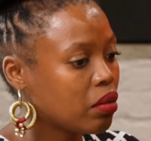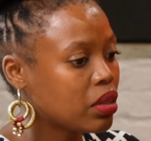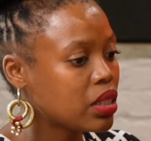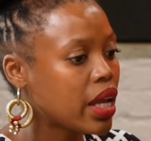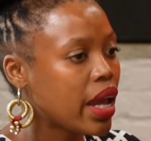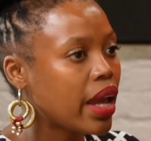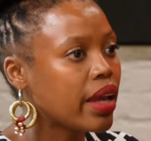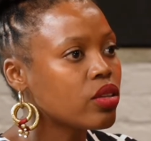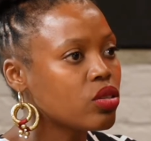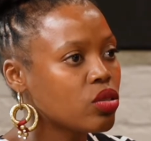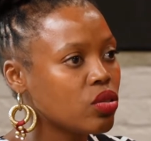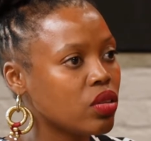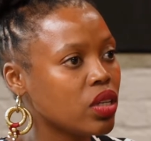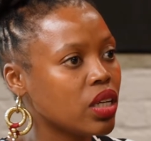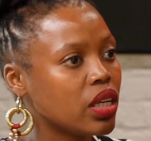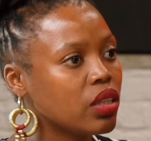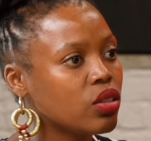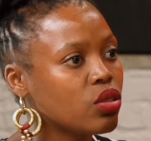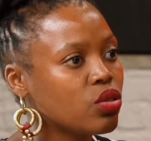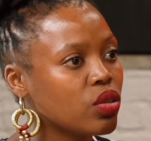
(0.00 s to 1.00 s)
takes you
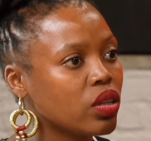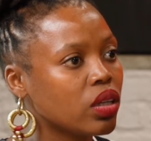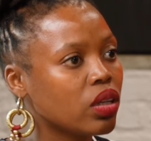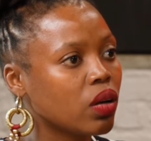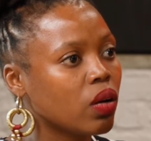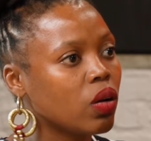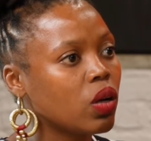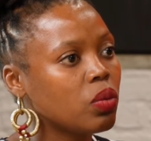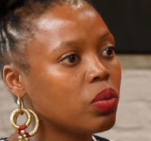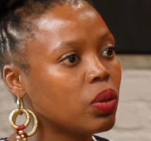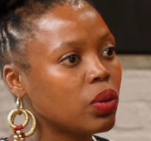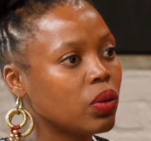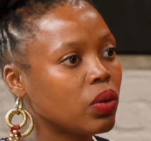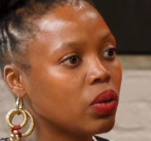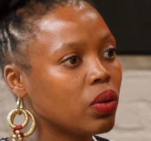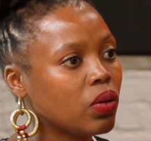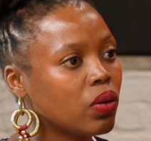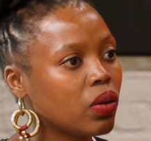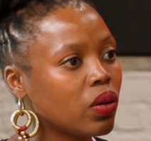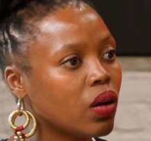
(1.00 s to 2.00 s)
into a
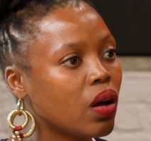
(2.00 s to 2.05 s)
global